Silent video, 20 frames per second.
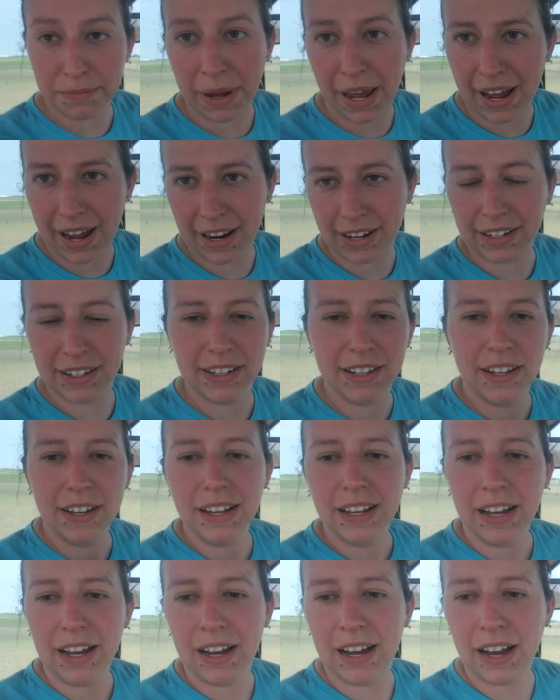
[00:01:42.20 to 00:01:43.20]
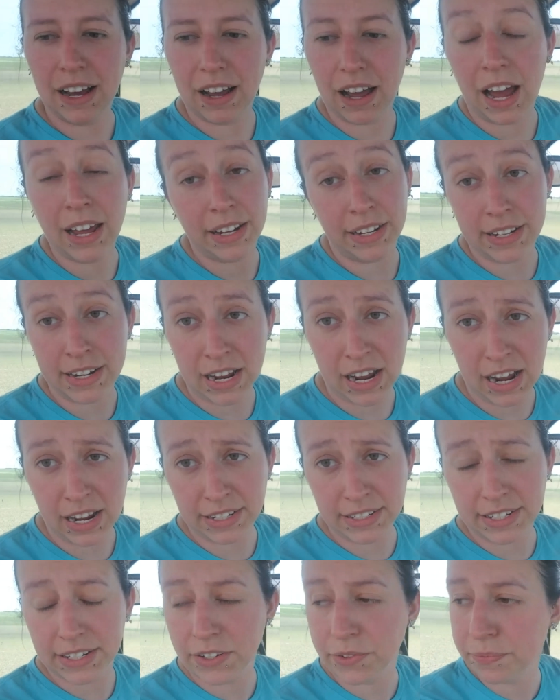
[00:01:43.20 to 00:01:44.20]
back. Uh, I did not
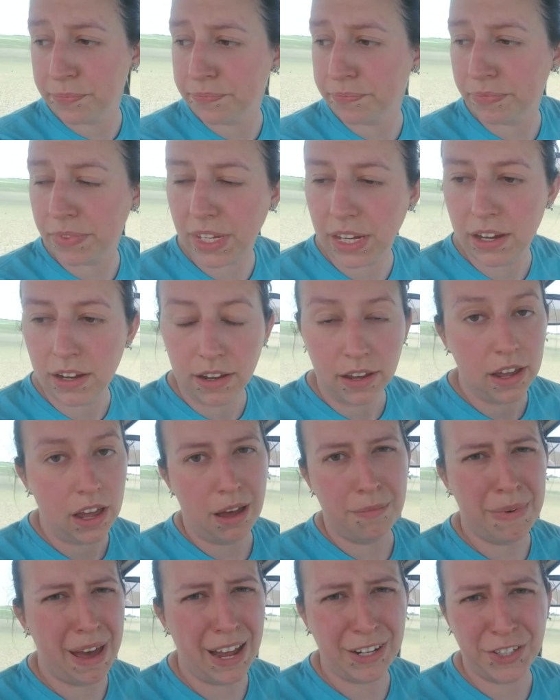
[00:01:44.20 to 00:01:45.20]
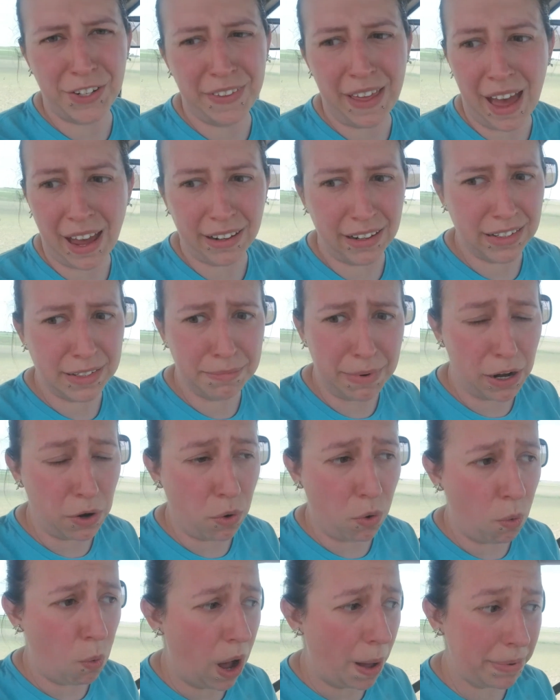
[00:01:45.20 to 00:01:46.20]
imagine that. It's my
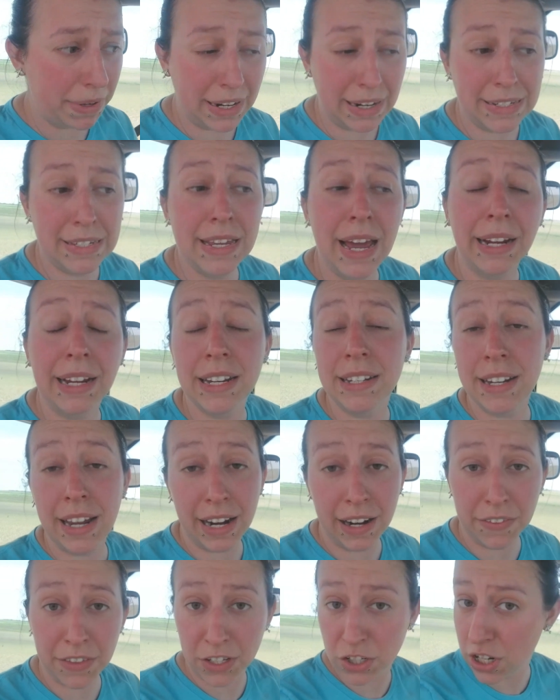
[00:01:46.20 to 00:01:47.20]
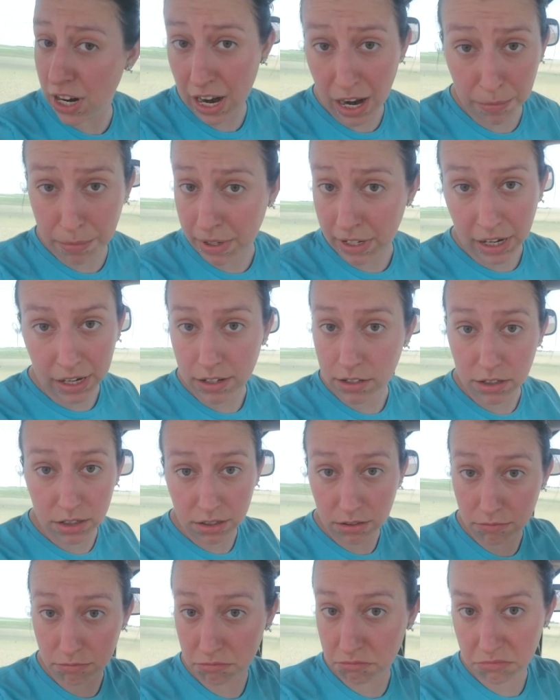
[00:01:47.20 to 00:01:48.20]
whole whopping second day on the job and I, just,
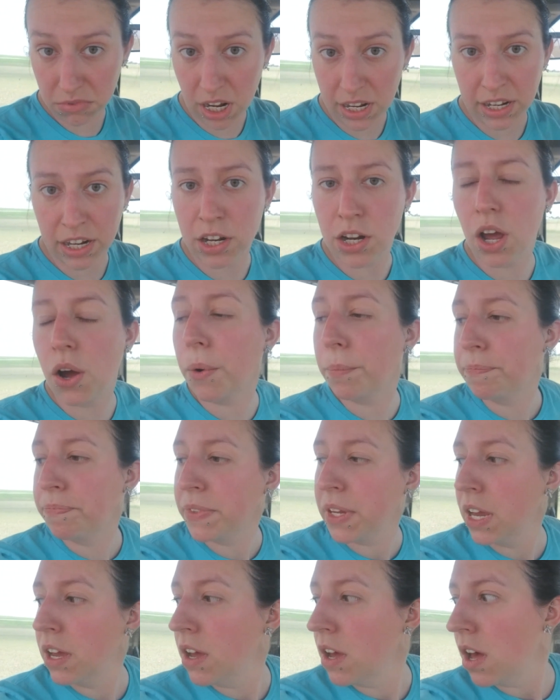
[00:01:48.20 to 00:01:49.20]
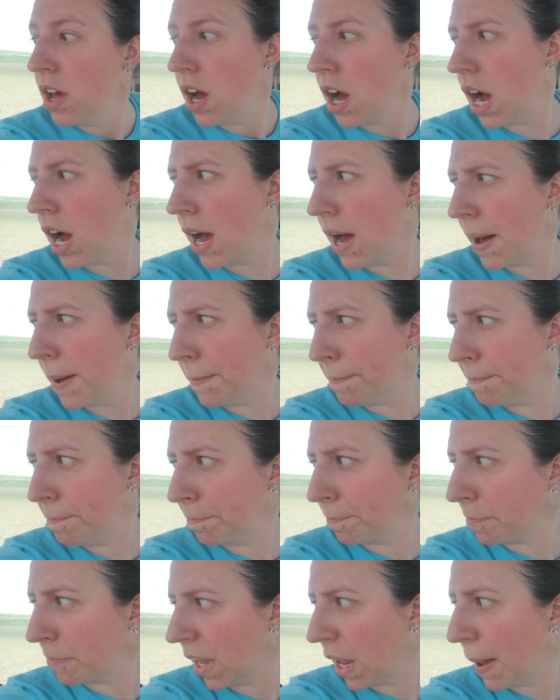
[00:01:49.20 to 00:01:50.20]
I didn't know. Um,
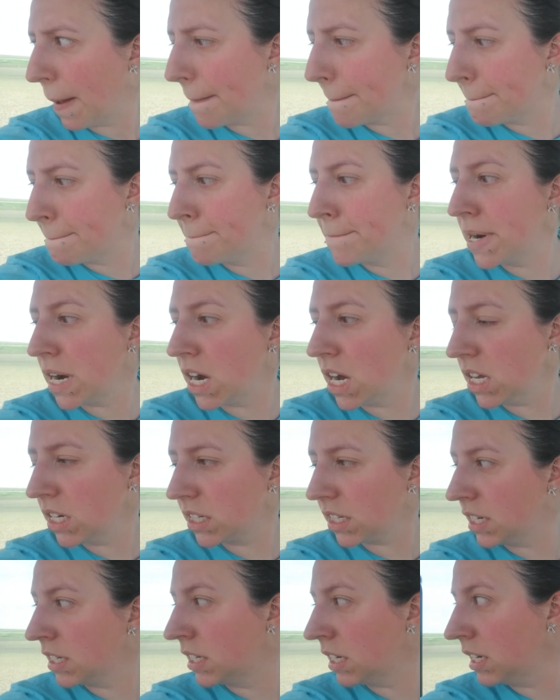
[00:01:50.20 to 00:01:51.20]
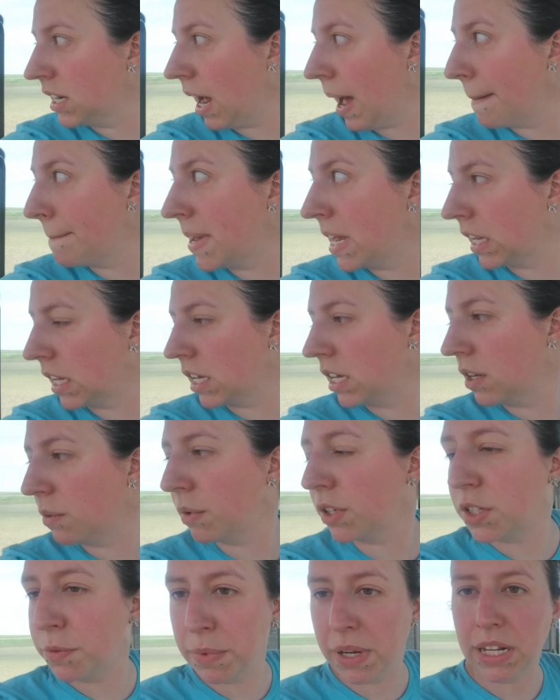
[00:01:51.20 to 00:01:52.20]
but did not make it,
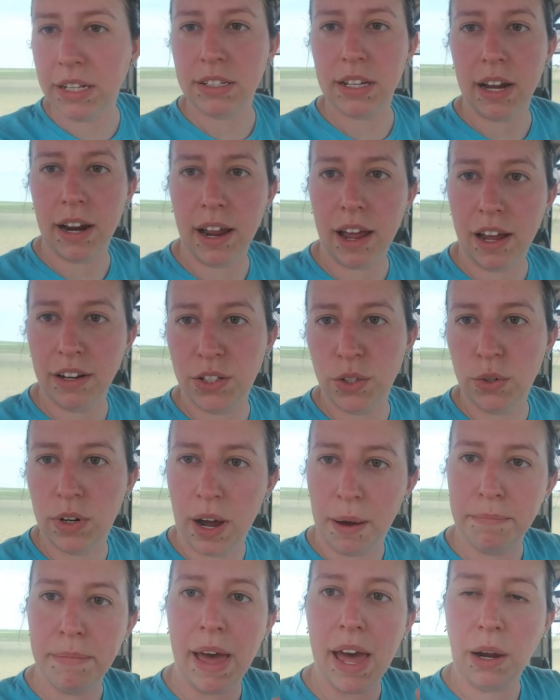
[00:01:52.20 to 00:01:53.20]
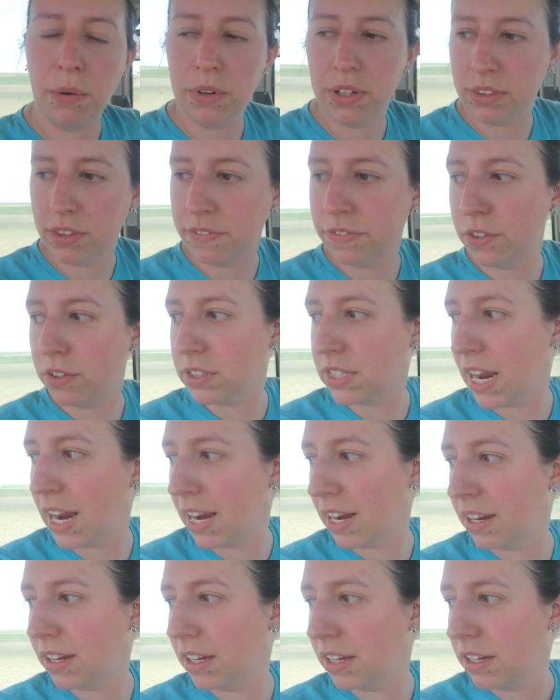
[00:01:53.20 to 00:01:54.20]
which means I had to come back with the full
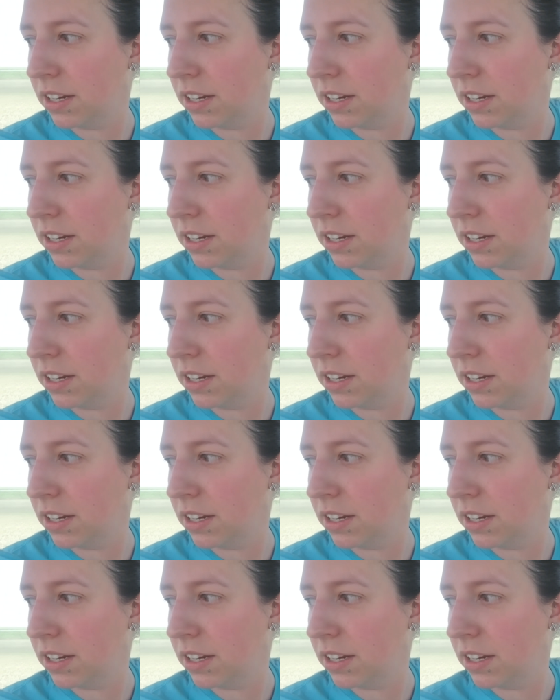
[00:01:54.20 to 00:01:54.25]
tank